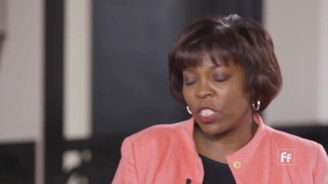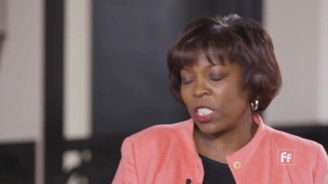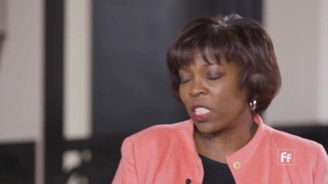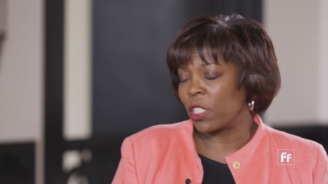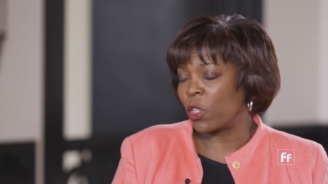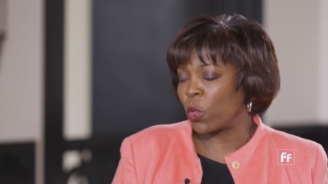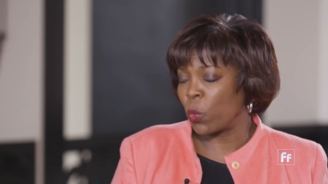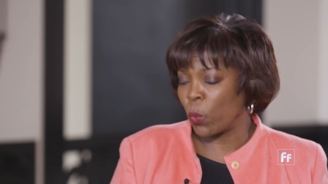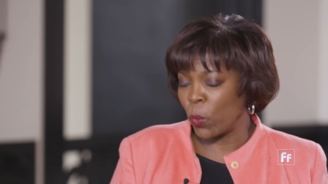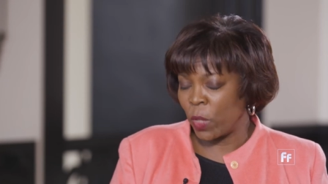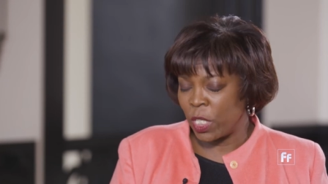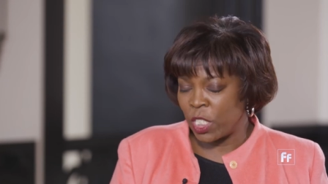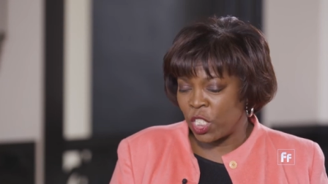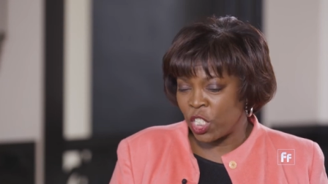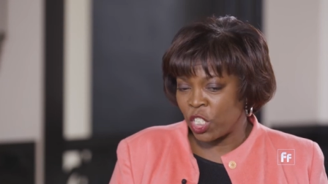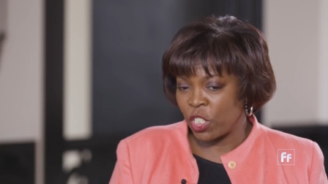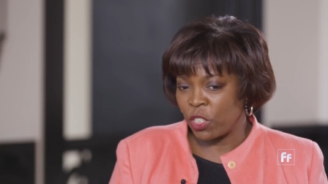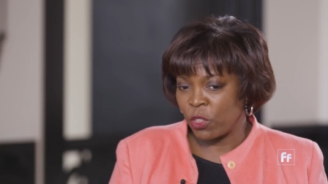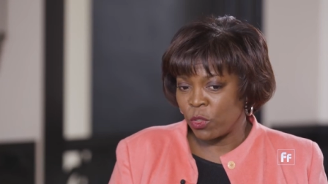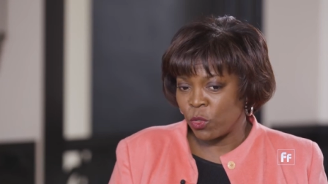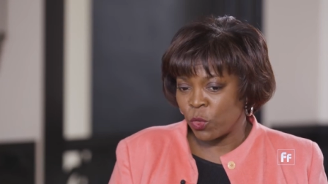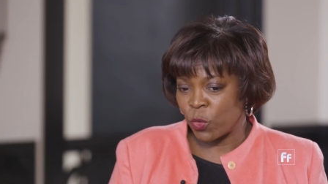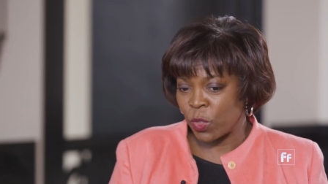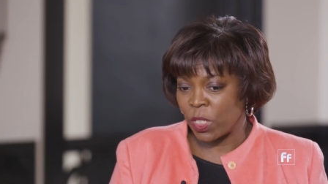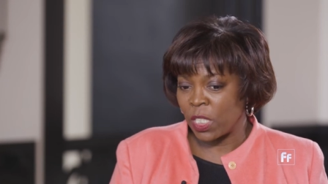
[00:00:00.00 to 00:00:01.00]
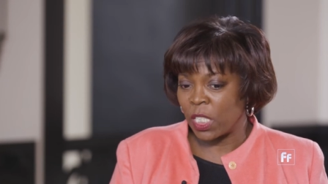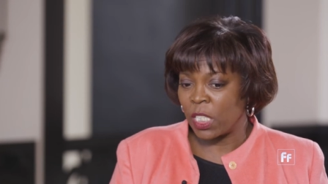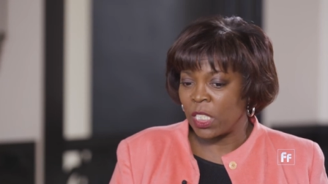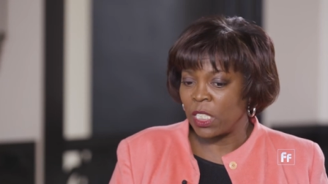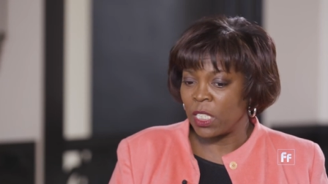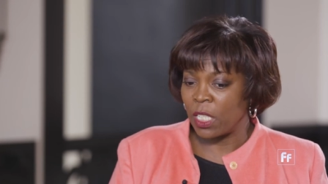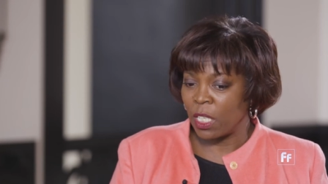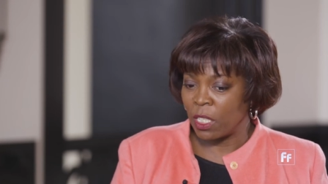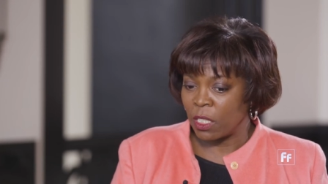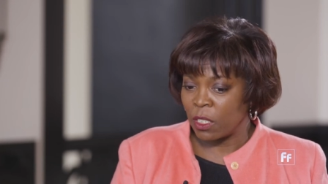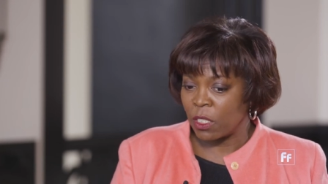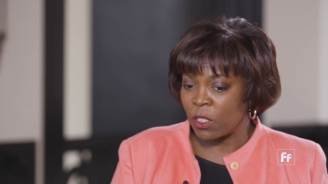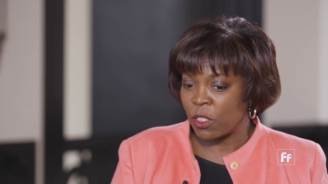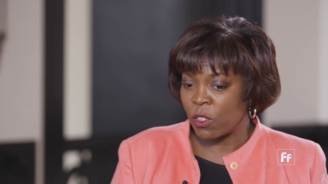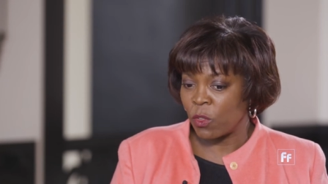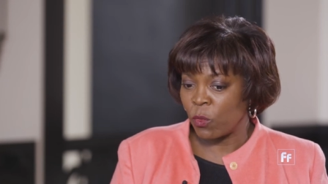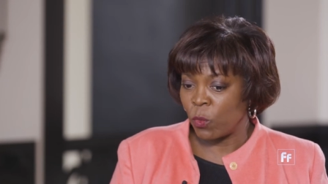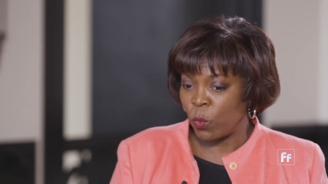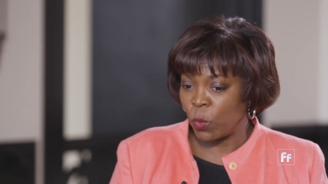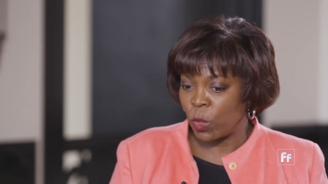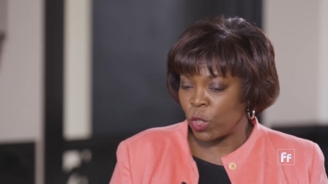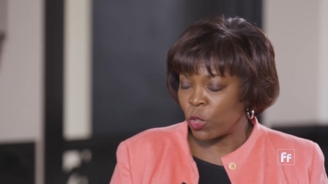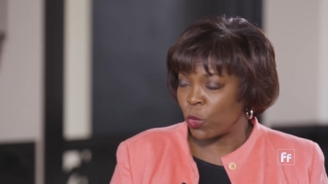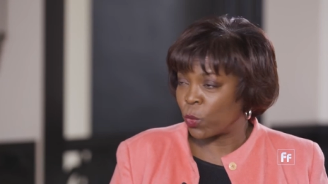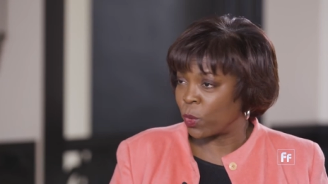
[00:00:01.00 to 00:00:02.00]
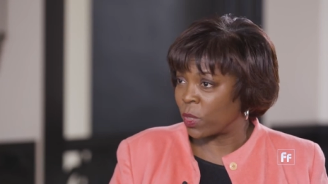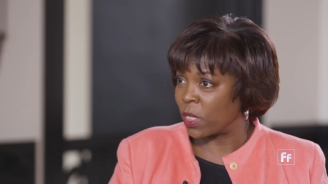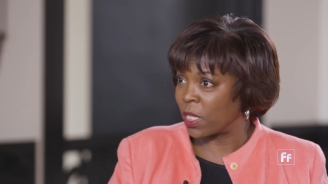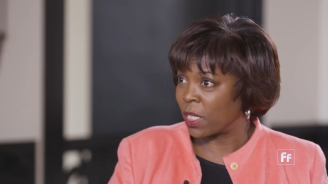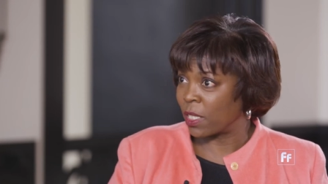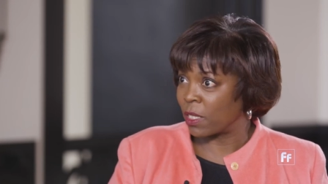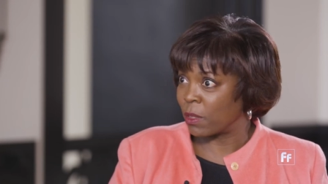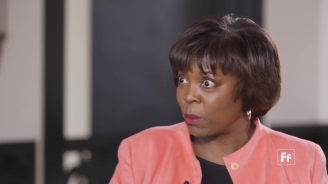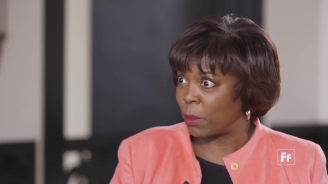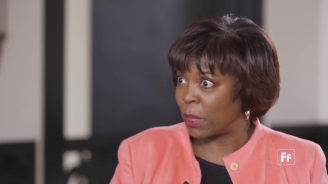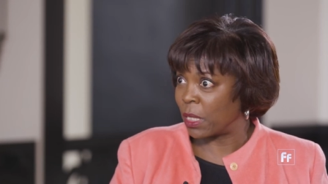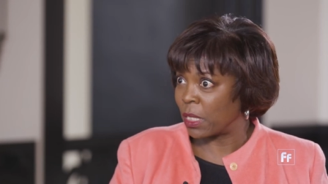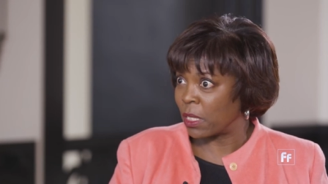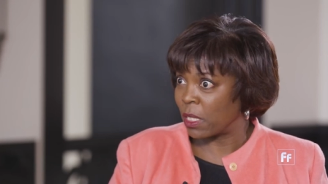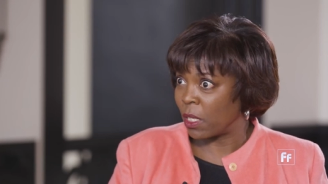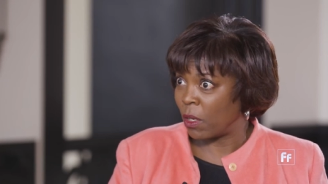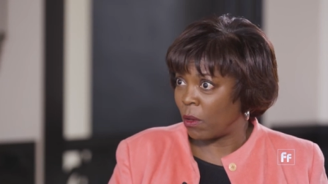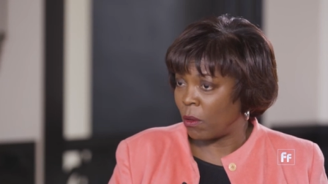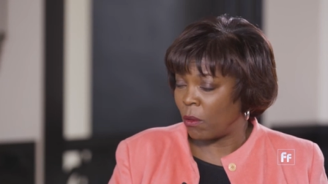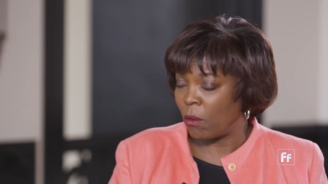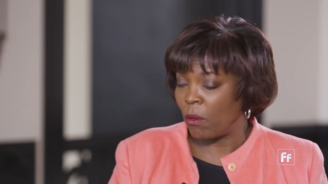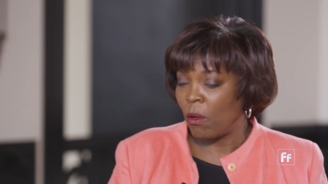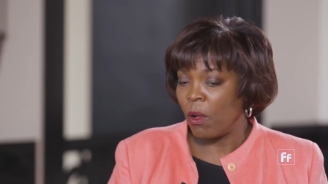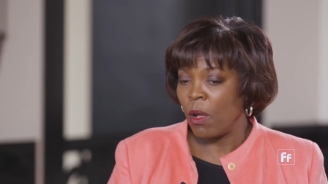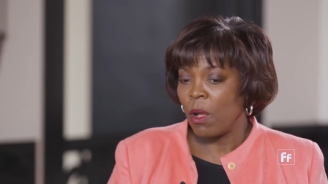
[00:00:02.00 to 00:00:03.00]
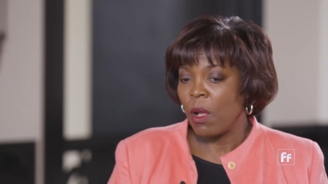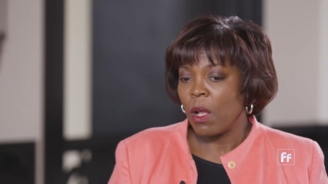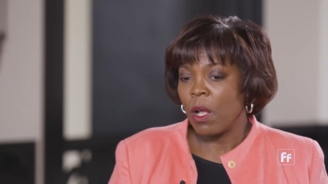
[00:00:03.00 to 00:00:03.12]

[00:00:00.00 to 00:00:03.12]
She had three children, the youngest of which was six months old.